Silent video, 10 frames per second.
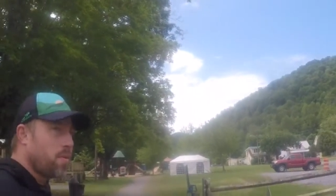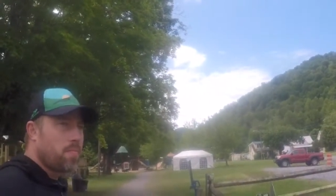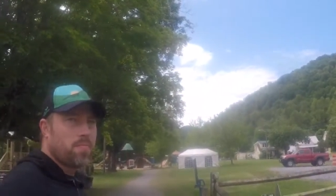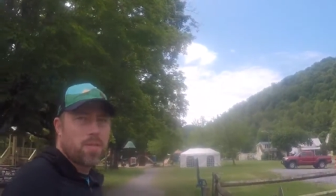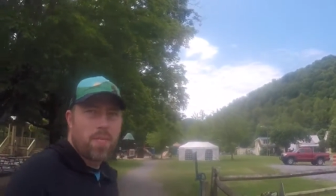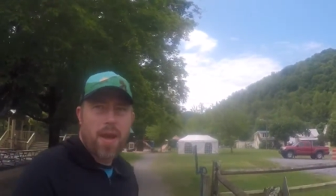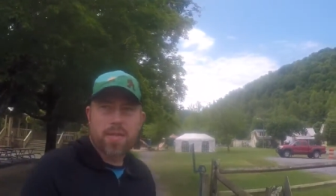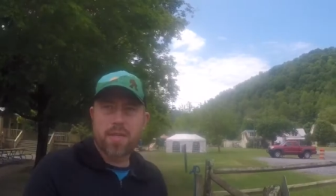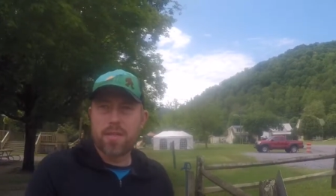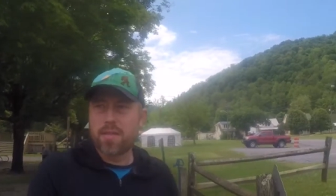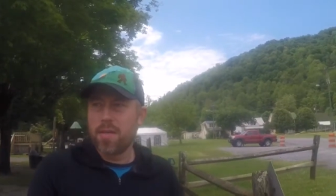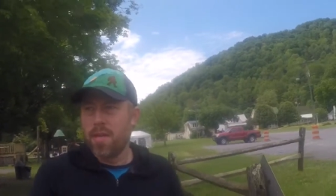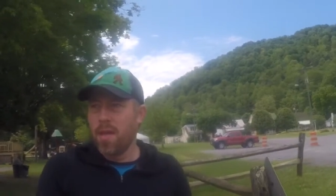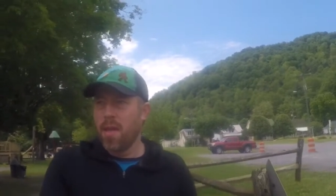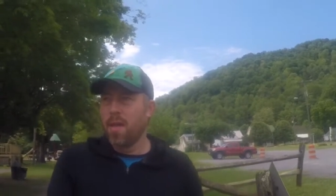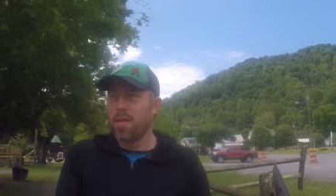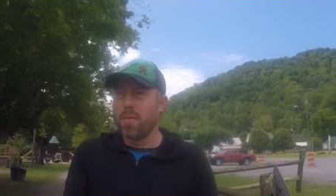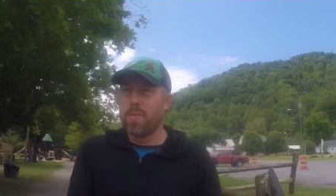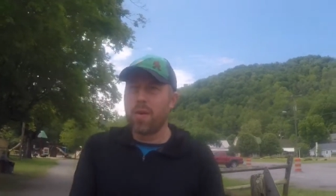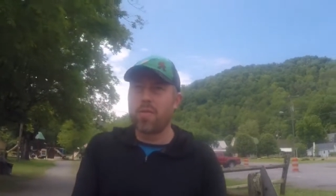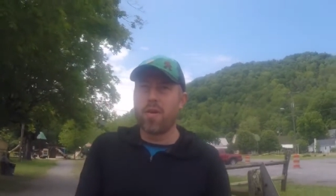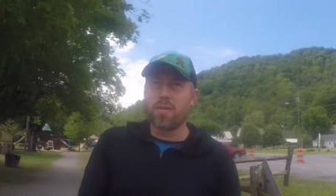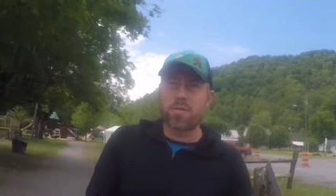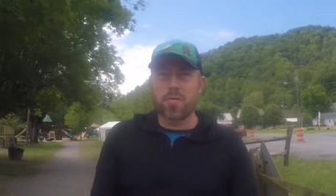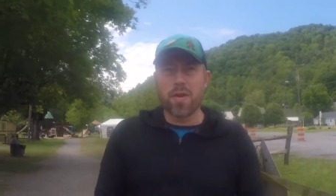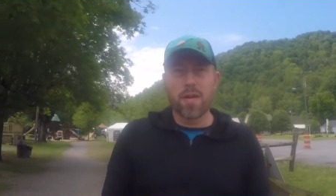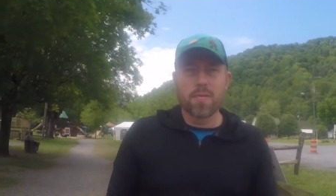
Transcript: bit of Damascus, a little bit about the history